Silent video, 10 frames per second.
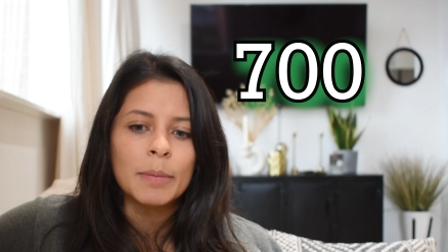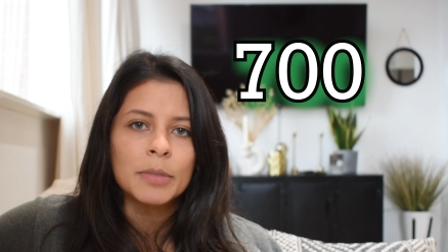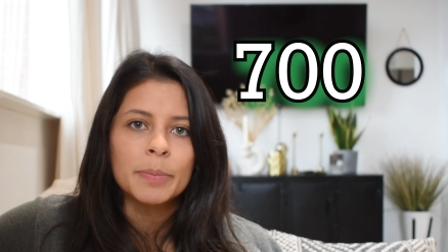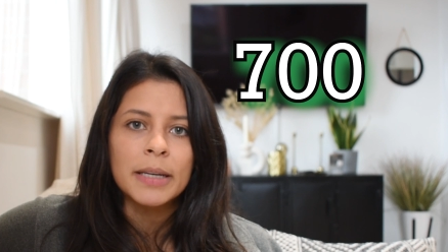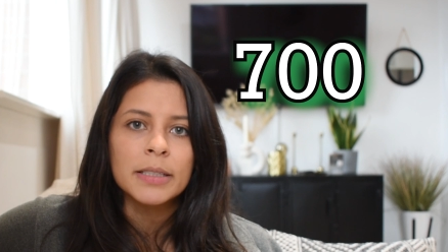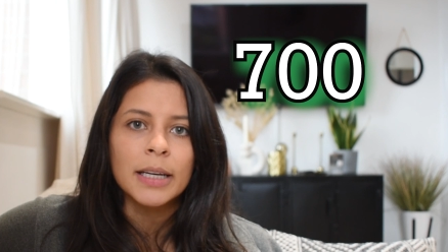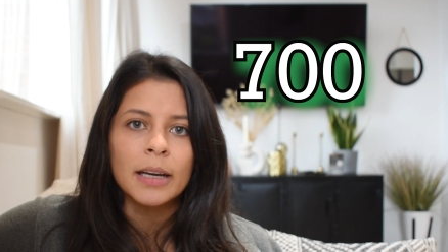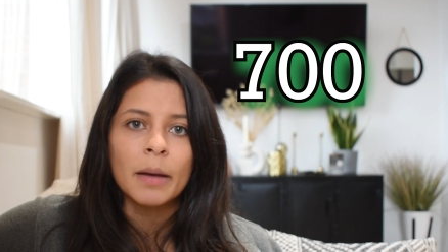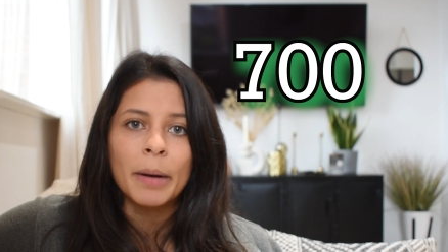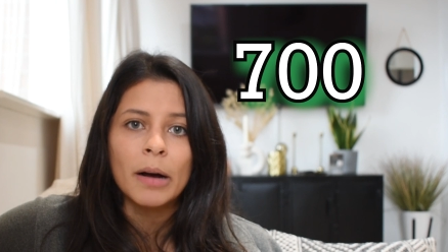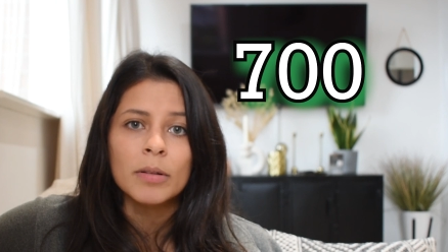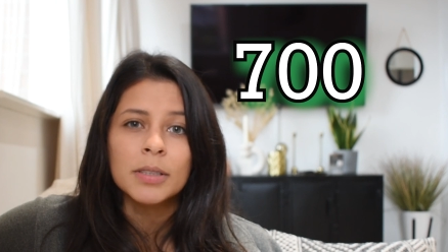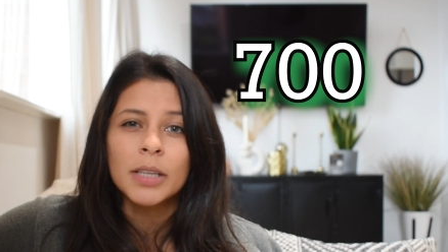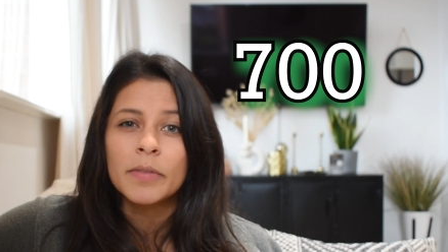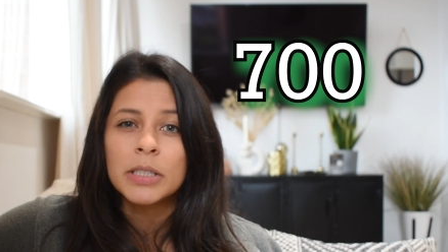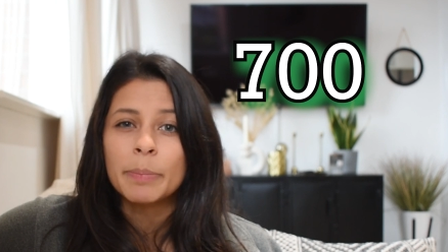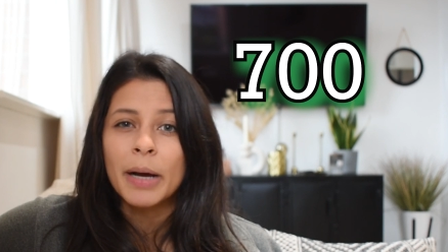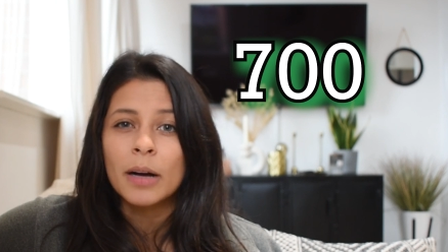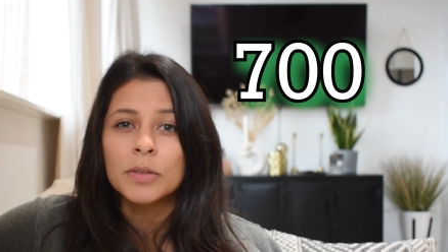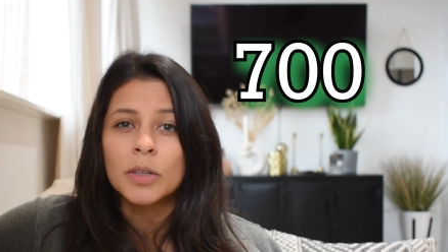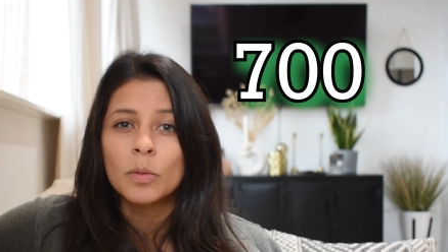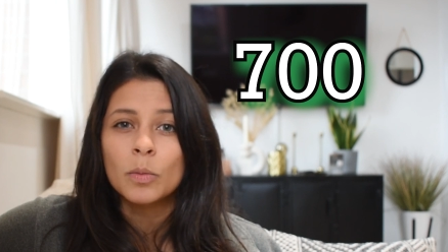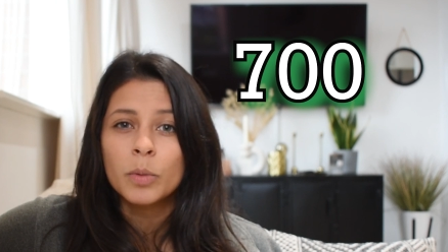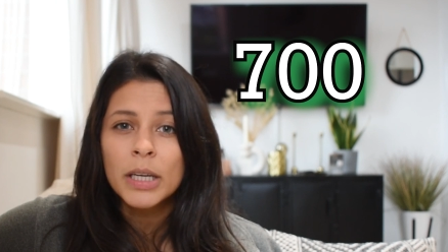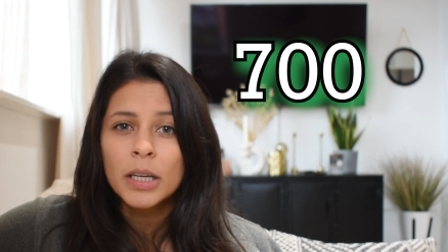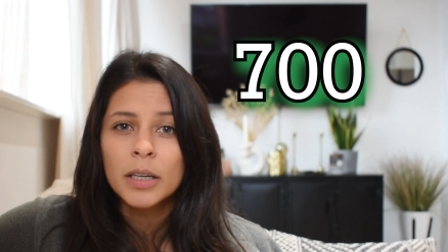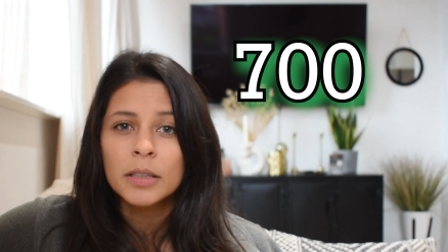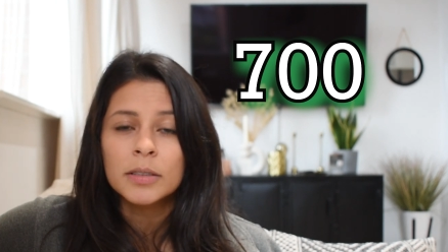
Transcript: I'm spending about £70 a week.